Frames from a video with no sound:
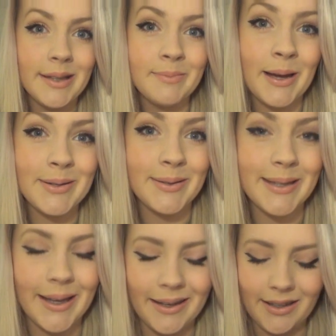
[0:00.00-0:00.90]
Special
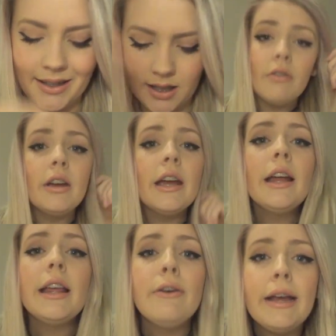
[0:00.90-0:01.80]
skill. I
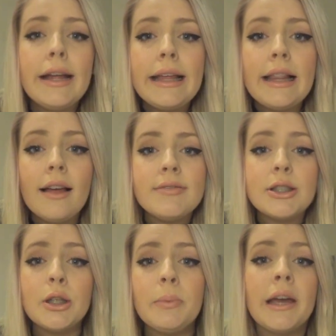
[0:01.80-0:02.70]
really love
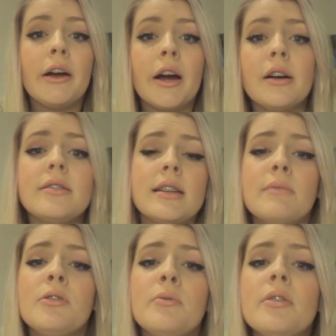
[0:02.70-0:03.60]
superheroes, and
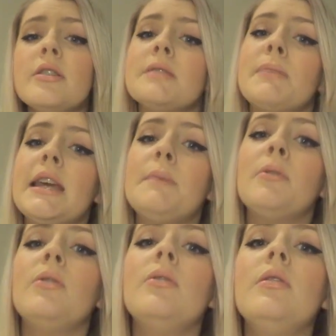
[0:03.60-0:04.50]
I'm not one of those
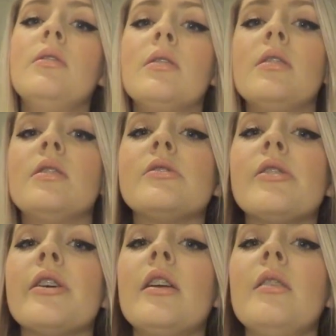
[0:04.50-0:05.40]
people,
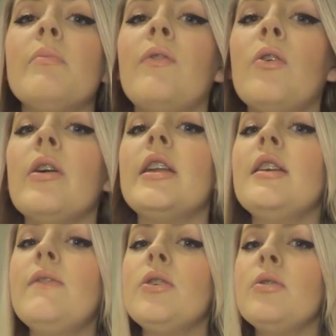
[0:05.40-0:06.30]
sorry, before
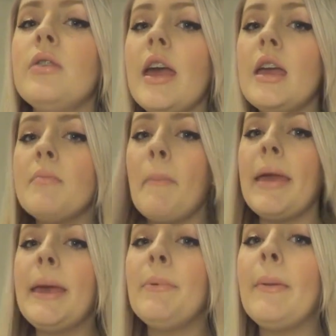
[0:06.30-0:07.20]
any of you gamer
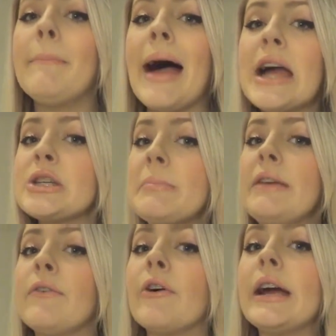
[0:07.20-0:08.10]
people bash
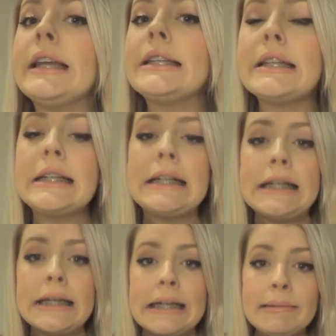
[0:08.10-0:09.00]
me for it,
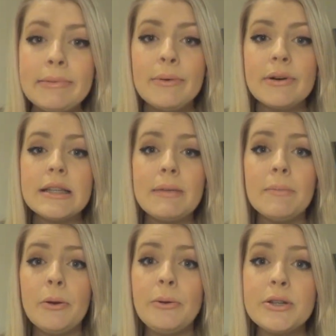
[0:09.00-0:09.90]
I'm not one of those
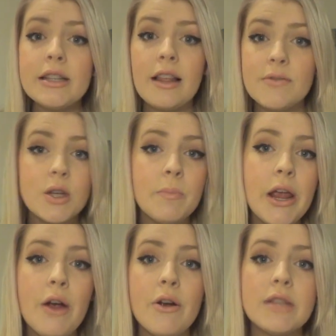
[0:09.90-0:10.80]
people who just love
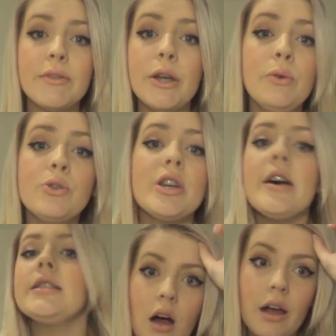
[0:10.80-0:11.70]
superheroes for the cool
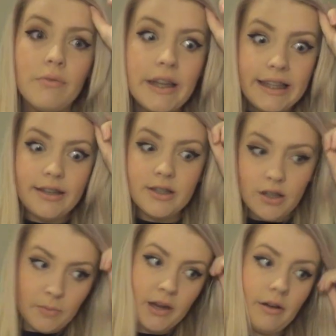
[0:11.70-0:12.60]
shirts. I really like
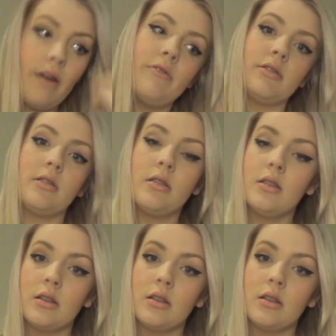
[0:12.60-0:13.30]
superheroes.